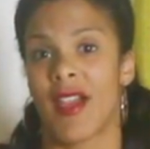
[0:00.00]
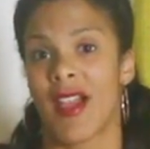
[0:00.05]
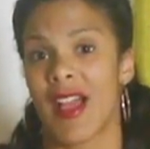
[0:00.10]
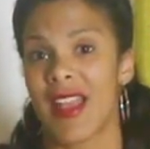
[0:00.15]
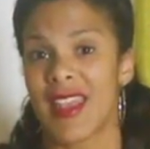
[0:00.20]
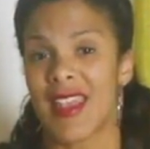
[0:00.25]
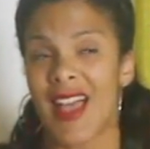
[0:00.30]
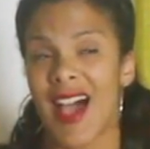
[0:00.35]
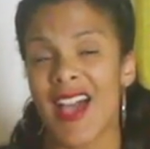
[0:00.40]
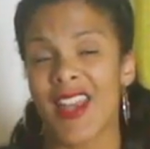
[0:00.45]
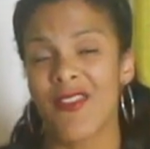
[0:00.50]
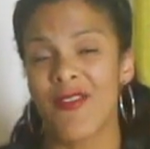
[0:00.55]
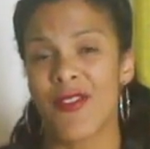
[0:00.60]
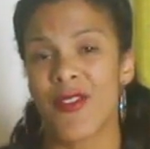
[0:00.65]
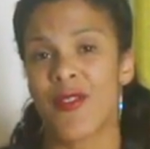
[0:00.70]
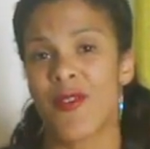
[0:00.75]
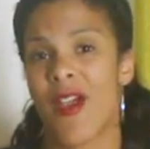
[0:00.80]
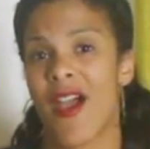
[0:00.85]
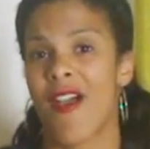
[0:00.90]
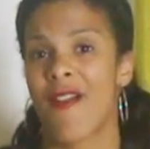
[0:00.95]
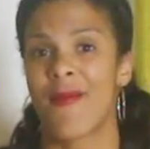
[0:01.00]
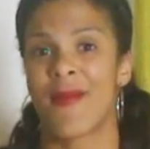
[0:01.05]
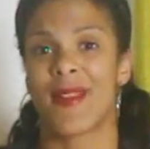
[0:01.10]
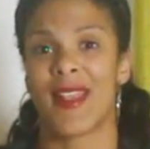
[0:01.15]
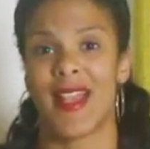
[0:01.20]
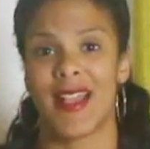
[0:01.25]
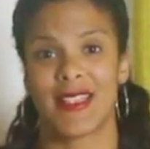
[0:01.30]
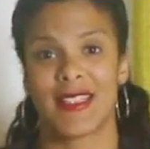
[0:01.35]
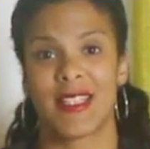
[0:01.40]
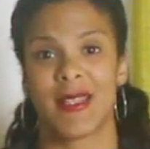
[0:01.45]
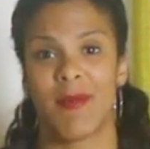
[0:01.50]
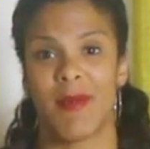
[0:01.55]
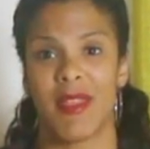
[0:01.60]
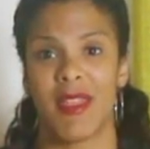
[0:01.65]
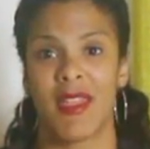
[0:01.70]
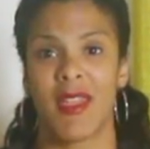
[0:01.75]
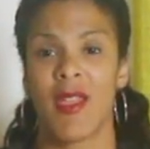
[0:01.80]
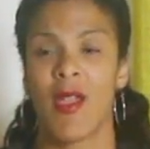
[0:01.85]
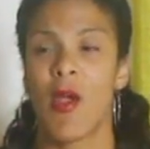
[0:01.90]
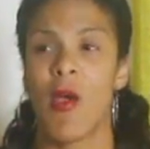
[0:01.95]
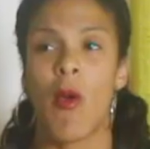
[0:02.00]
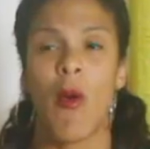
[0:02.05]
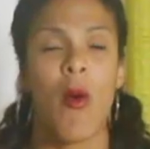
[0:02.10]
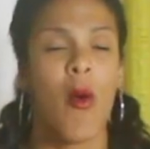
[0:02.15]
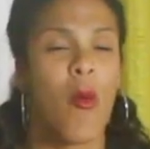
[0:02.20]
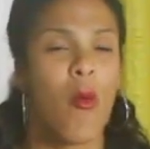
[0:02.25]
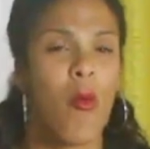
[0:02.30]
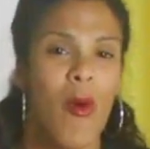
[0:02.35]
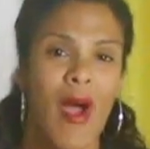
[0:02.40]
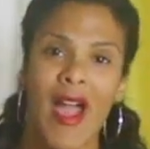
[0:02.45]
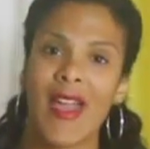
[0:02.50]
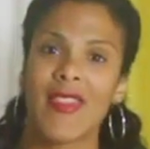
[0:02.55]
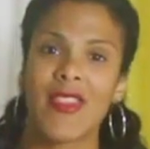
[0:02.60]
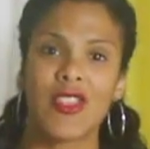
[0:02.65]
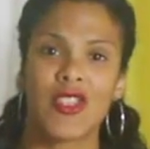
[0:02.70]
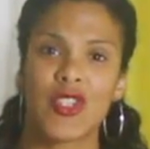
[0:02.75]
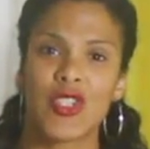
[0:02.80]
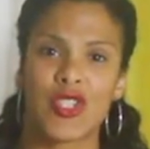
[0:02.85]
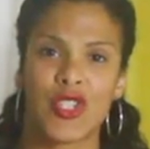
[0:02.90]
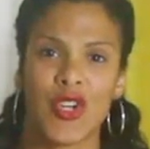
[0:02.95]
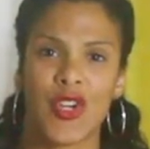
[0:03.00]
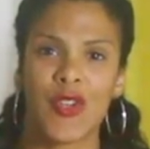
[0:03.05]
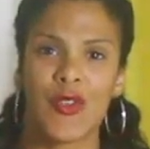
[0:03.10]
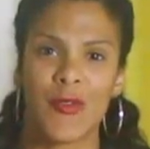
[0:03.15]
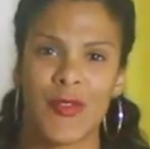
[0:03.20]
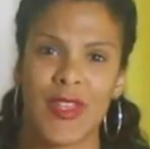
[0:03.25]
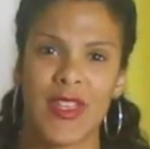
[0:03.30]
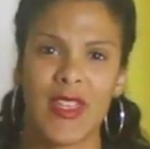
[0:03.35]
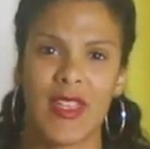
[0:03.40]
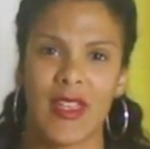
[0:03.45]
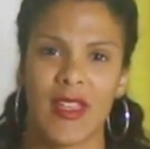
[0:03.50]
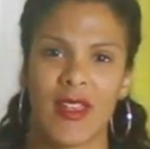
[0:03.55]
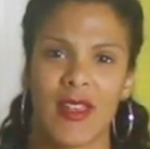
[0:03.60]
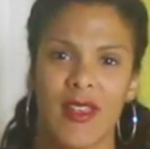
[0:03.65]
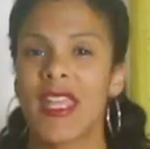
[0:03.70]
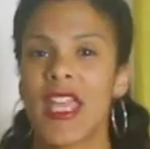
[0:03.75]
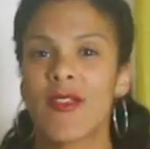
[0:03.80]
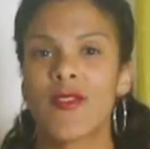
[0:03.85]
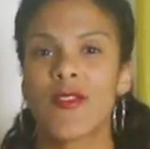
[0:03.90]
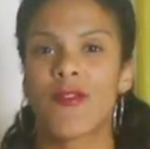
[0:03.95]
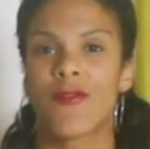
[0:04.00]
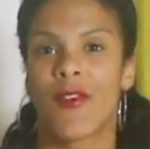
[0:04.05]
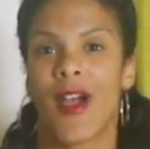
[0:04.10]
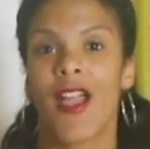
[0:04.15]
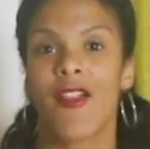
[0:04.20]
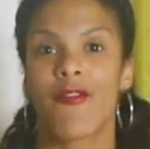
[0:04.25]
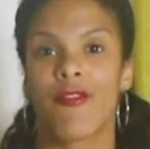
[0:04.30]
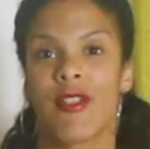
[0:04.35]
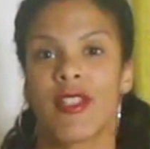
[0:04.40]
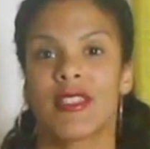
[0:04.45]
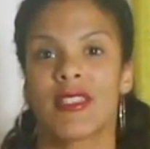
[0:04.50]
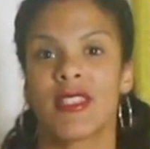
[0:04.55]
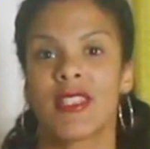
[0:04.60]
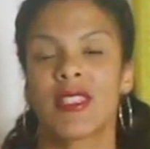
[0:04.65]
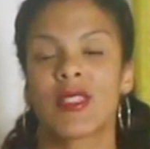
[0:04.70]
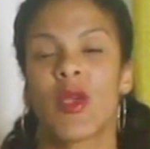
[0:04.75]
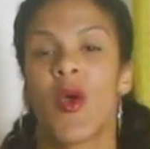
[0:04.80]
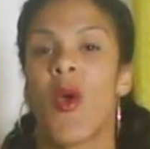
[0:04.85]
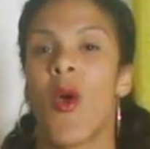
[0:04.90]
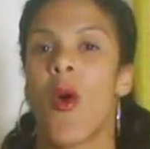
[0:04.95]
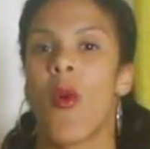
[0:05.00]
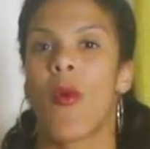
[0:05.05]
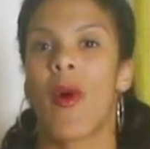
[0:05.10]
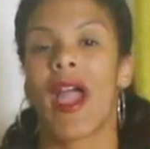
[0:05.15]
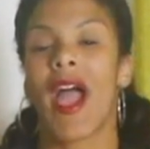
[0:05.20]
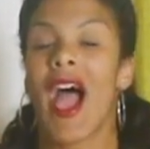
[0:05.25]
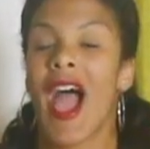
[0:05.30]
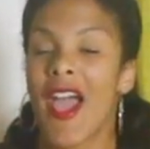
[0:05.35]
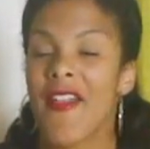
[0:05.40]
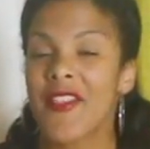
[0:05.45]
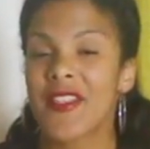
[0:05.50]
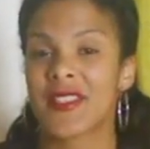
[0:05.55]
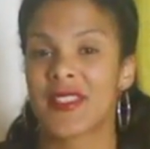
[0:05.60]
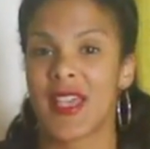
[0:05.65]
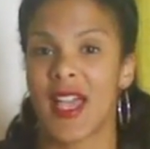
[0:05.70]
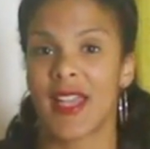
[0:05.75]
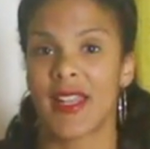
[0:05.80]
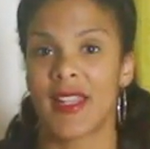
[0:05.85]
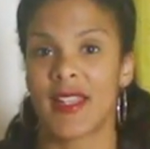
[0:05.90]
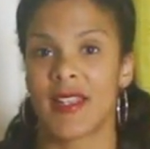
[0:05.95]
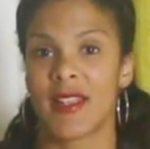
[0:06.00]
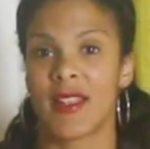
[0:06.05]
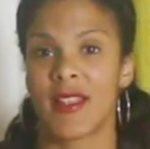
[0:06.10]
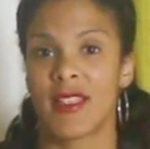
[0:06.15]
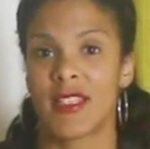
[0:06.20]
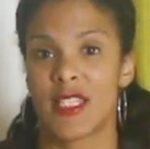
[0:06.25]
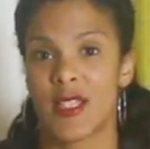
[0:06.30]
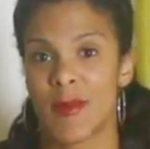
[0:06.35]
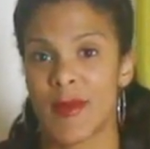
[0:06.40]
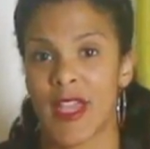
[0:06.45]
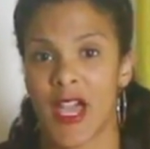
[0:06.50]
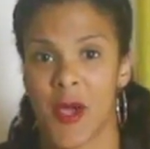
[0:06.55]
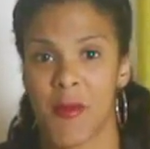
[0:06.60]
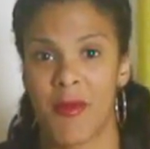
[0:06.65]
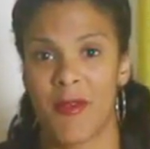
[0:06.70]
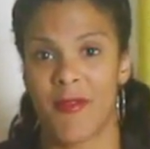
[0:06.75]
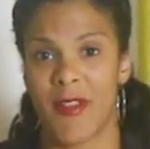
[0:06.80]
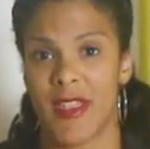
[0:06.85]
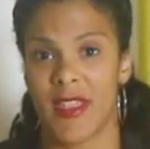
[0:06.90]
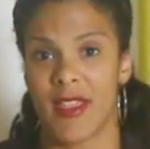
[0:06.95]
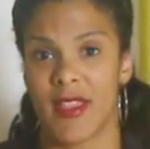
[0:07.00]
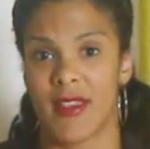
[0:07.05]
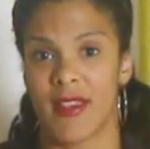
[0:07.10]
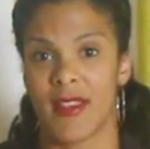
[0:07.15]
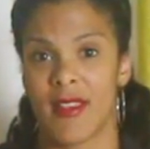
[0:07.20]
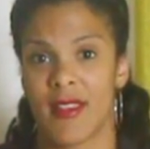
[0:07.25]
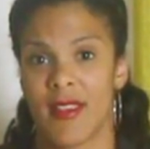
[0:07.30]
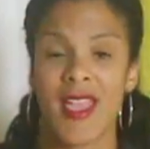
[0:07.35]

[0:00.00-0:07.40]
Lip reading: A lot of you have been asking me, why did you turn vegan? I'm gonna give you 5 reasons why I decided to become a vegan.